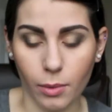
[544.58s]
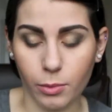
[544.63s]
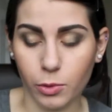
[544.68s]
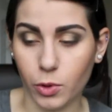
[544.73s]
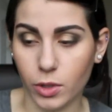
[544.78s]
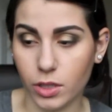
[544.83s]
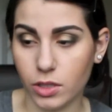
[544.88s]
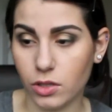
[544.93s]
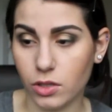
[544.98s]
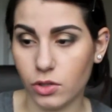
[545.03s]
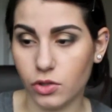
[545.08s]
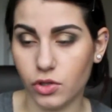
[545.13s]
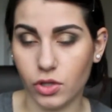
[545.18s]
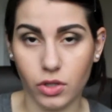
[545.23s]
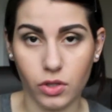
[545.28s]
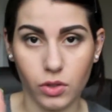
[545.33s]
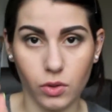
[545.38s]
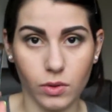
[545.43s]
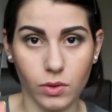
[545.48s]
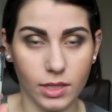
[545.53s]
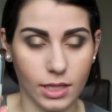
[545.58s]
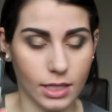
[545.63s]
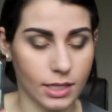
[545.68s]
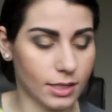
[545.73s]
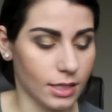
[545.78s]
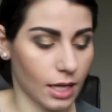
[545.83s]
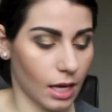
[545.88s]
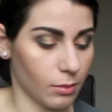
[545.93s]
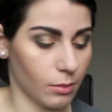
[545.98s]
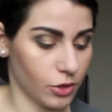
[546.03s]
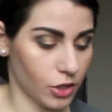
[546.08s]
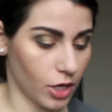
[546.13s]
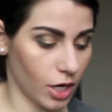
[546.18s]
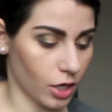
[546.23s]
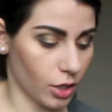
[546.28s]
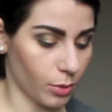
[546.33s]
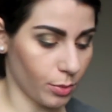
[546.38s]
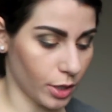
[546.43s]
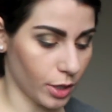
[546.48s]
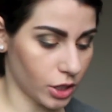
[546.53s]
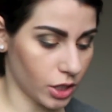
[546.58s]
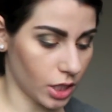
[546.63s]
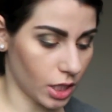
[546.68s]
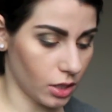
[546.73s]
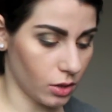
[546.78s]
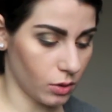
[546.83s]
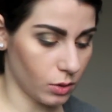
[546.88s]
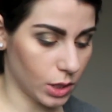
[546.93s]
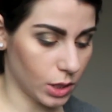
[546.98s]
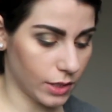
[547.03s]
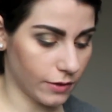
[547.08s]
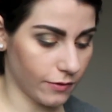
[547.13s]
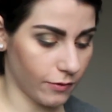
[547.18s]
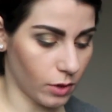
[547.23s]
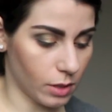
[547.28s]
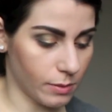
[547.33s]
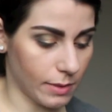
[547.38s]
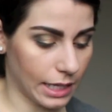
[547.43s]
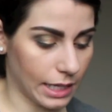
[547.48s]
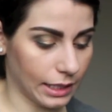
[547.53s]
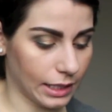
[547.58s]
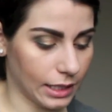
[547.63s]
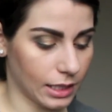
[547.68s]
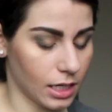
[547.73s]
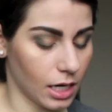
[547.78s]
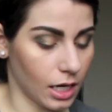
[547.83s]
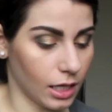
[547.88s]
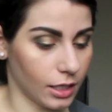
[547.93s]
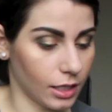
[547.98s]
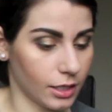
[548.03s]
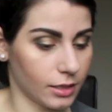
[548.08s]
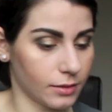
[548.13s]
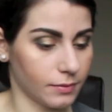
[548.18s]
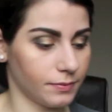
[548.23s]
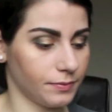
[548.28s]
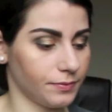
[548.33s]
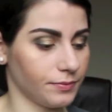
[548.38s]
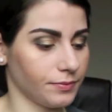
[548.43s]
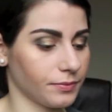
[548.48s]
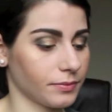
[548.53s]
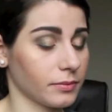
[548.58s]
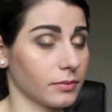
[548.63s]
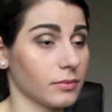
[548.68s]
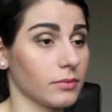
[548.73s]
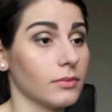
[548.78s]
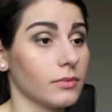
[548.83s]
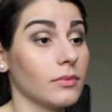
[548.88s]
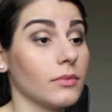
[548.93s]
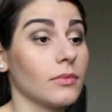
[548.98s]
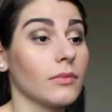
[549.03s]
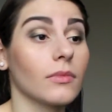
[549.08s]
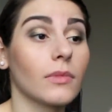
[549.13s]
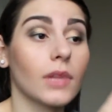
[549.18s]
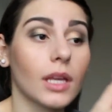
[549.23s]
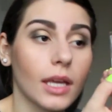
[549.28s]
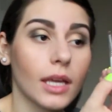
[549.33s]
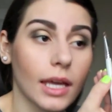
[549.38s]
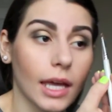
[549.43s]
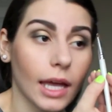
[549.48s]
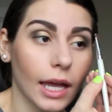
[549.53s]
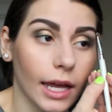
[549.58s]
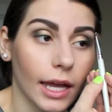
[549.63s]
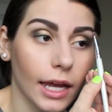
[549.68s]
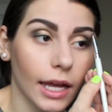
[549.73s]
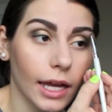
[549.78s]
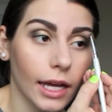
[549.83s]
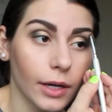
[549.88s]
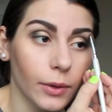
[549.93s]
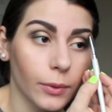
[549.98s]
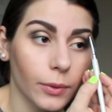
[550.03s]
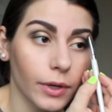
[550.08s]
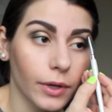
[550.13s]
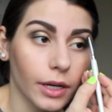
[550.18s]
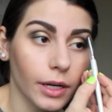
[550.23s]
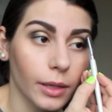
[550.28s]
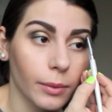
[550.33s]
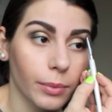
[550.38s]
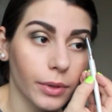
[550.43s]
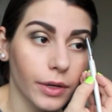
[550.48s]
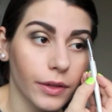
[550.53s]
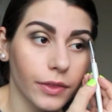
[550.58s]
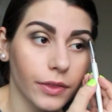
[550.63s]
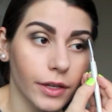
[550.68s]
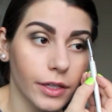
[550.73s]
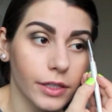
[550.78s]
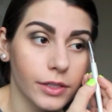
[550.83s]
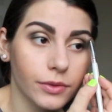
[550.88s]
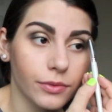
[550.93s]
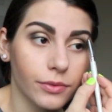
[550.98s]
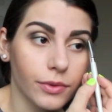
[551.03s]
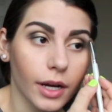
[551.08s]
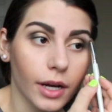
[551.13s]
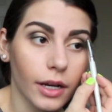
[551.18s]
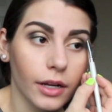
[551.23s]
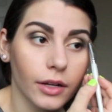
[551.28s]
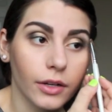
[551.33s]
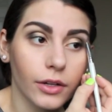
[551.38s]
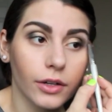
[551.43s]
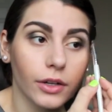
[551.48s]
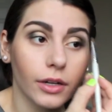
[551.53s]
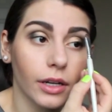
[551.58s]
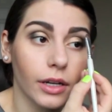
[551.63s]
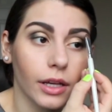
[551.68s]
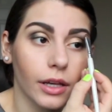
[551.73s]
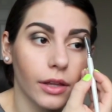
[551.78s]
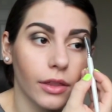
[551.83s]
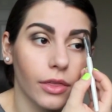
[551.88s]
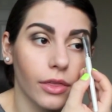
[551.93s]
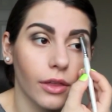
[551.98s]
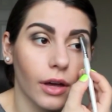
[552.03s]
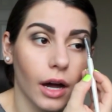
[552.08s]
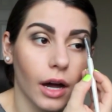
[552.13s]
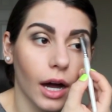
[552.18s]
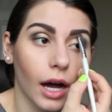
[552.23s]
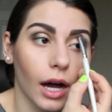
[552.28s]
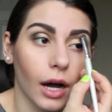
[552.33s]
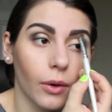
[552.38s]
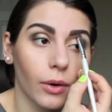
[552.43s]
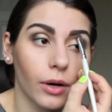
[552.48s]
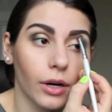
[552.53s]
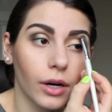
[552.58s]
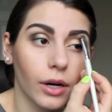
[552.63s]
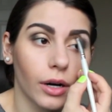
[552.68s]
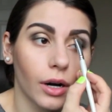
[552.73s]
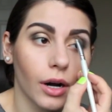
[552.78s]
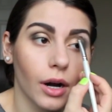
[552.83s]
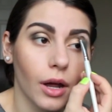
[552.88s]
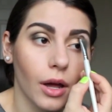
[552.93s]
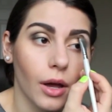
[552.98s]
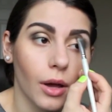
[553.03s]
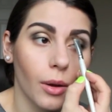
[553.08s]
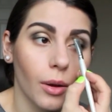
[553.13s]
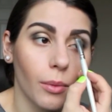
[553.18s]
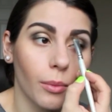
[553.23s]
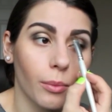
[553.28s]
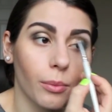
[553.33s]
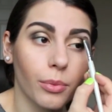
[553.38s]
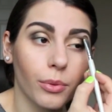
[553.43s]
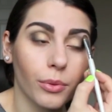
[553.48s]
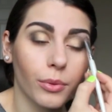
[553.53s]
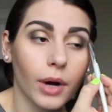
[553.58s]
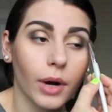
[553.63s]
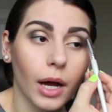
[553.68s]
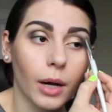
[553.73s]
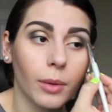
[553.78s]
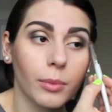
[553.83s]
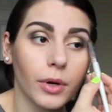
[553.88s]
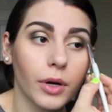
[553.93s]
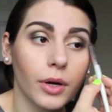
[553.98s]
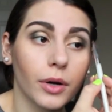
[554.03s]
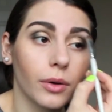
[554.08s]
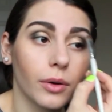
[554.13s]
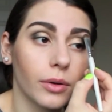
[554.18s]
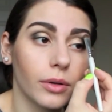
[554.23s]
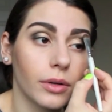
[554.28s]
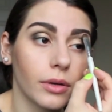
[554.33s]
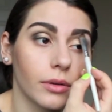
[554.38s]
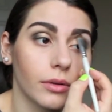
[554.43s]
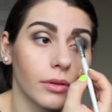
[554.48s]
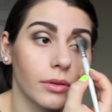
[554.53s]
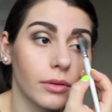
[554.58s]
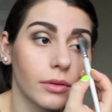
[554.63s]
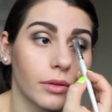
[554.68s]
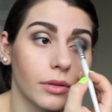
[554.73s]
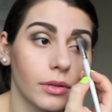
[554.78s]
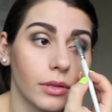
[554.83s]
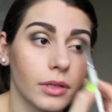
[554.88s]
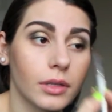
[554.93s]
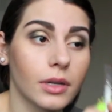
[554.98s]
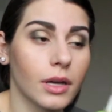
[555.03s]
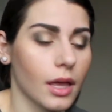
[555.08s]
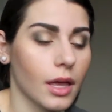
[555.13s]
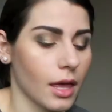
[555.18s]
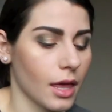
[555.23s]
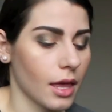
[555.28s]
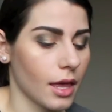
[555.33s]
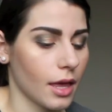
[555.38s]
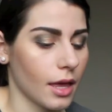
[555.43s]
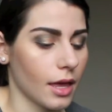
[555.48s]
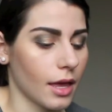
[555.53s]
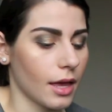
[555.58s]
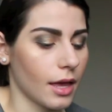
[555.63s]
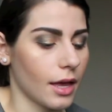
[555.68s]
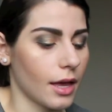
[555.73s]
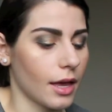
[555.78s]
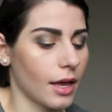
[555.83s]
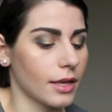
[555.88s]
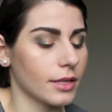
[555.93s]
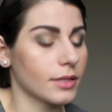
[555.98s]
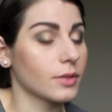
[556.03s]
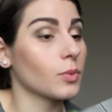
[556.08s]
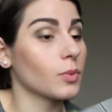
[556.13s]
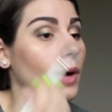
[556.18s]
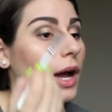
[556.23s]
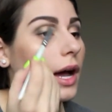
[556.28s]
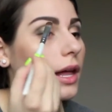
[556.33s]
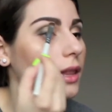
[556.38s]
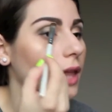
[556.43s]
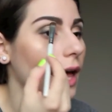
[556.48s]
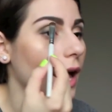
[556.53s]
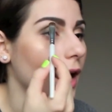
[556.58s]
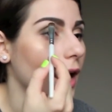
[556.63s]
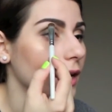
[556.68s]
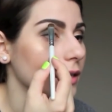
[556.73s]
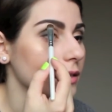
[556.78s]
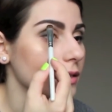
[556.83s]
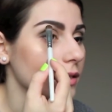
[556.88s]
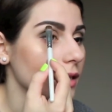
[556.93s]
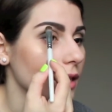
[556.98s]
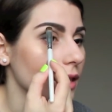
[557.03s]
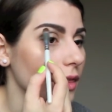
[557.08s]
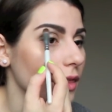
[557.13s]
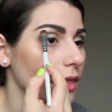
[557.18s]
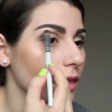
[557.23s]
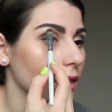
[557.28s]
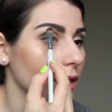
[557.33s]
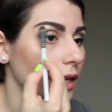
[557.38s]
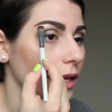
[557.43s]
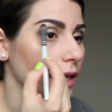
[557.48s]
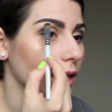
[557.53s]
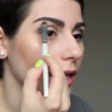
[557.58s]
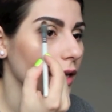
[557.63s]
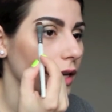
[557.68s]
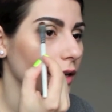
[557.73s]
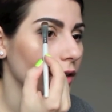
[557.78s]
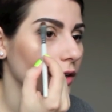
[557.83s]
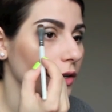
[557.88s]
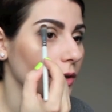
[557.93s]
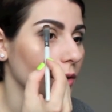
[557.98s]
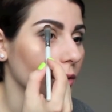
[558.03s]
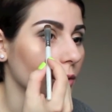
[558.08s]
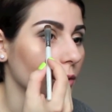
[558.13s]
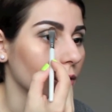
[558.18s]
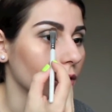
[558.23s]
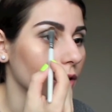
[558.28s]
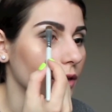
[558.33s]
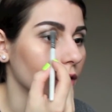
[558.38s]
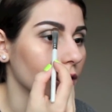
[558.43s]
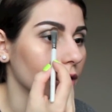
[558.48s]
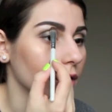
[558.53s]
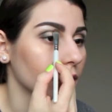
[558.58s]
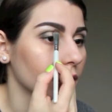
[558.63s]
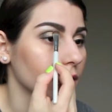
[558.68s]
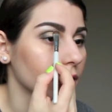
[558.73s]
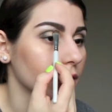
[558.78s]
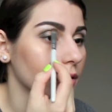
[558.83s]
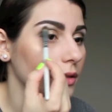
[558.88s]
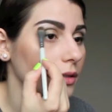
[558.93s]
I'm going to just use the same shader brush I used for my lid color, and we're going to put this right underneath our brow bone as well as the inner corner.